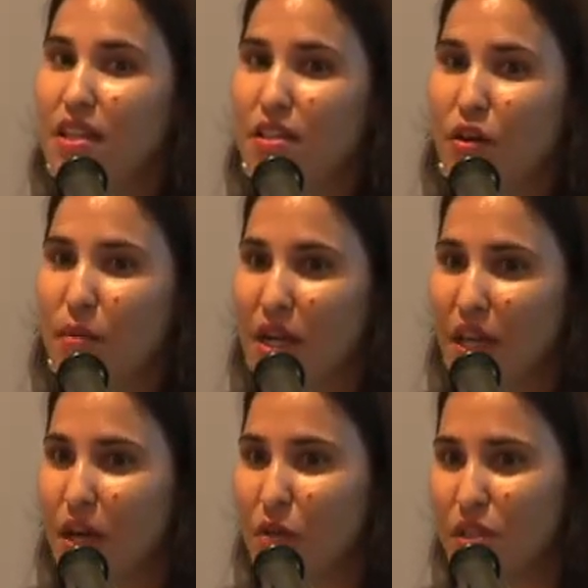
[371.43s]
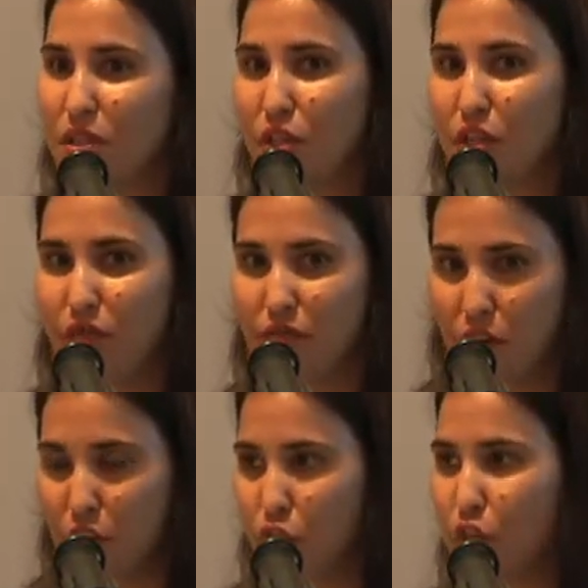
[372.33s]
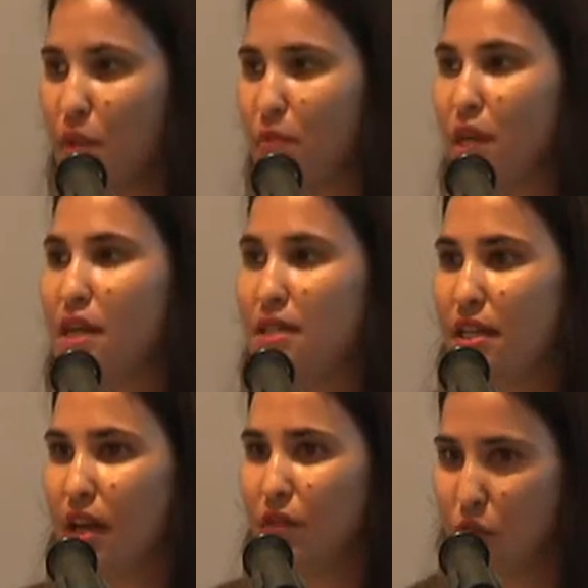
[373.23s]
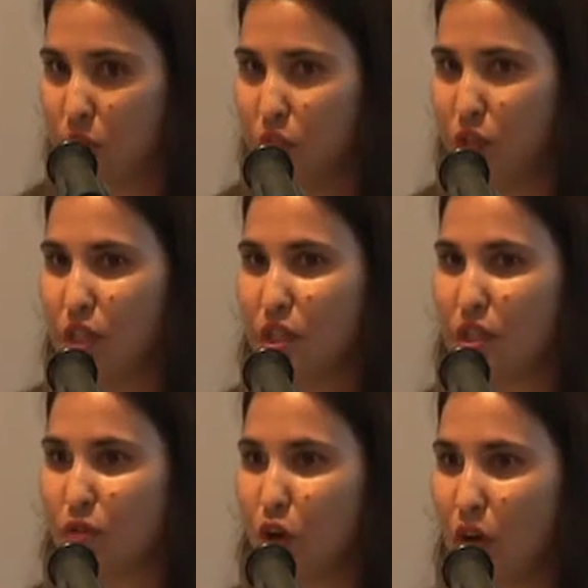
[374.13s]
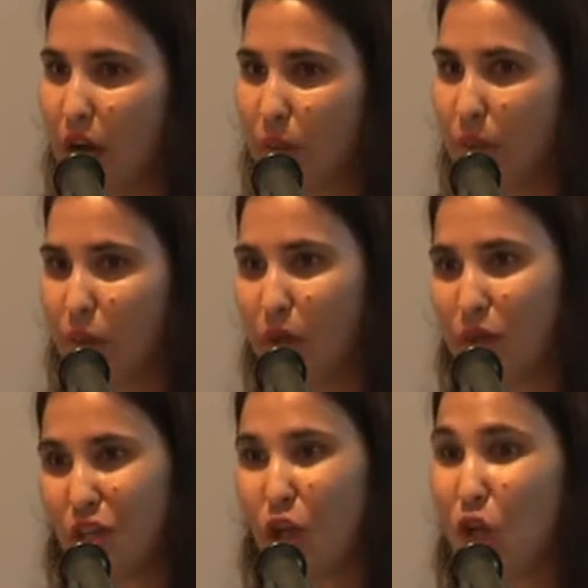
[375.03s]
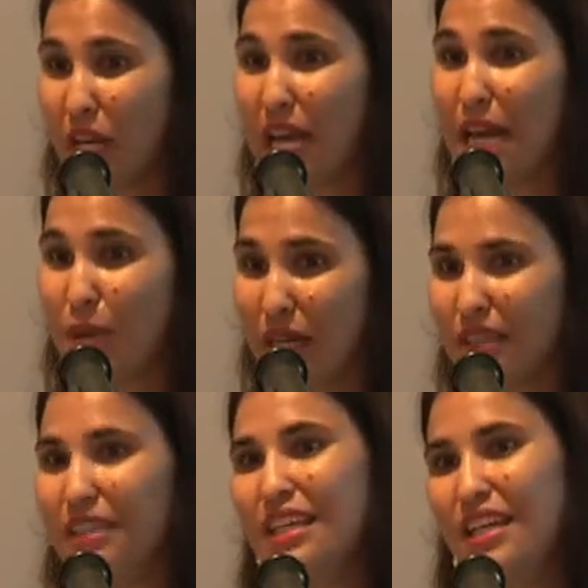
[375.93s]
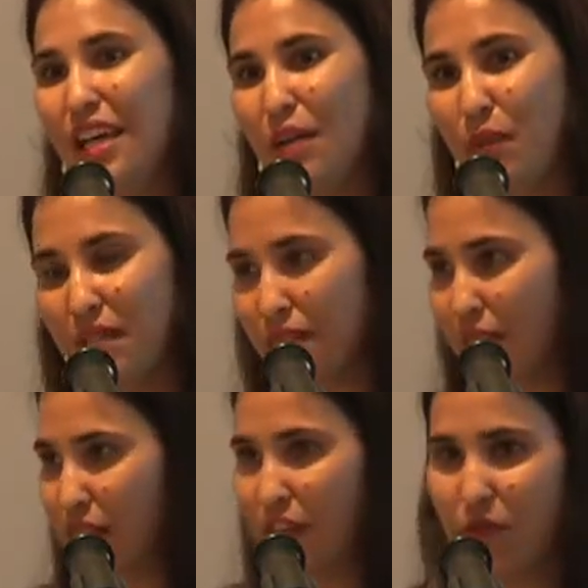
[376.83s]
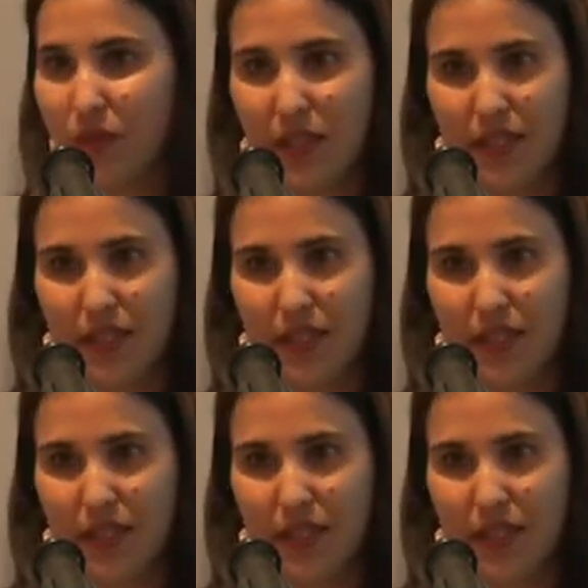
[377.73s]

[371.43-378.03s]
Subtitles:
So I'm lucky I was assertive and very determined, but I did have the obstetricians rock up when I was in early labour and basically did